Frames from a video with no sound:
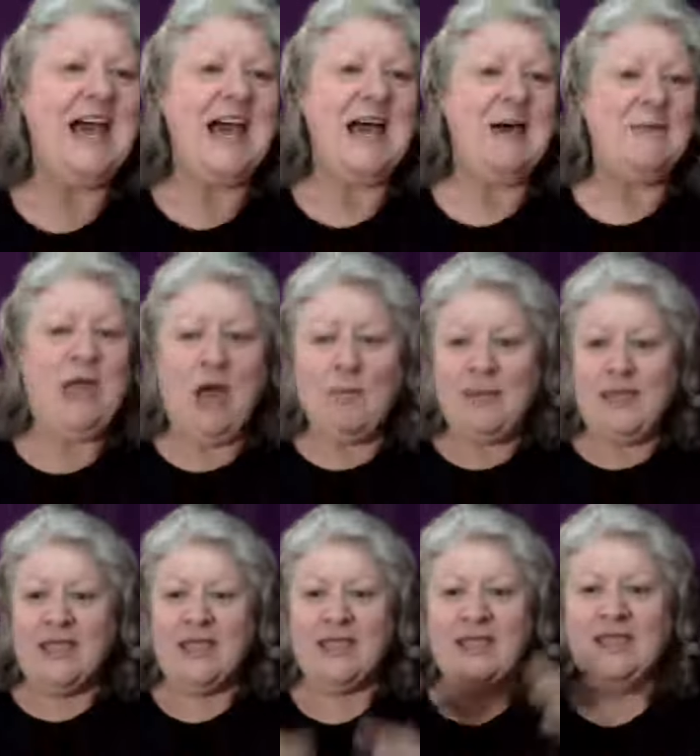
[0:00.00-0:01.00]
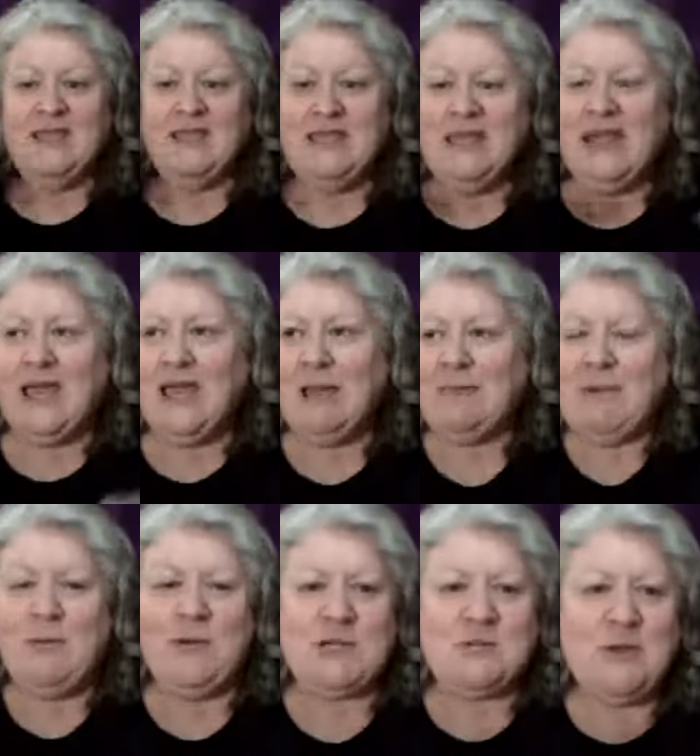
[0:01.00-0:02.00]
um, helping um,
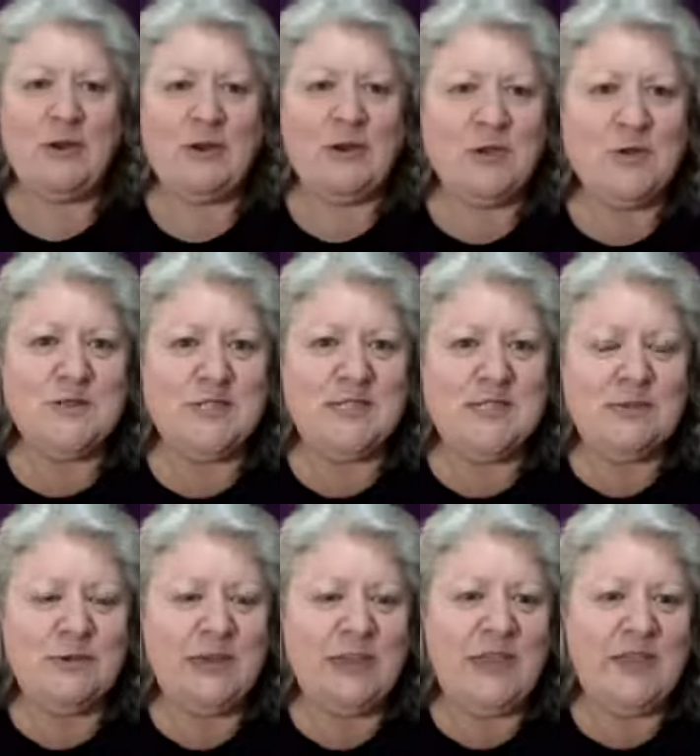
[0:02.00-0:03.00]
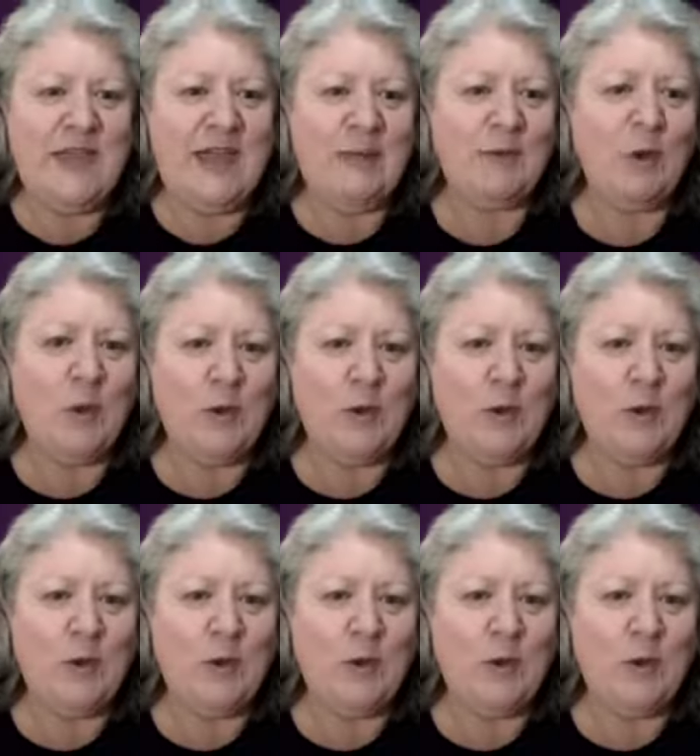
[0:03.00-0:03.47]
Mailbox Power users with um,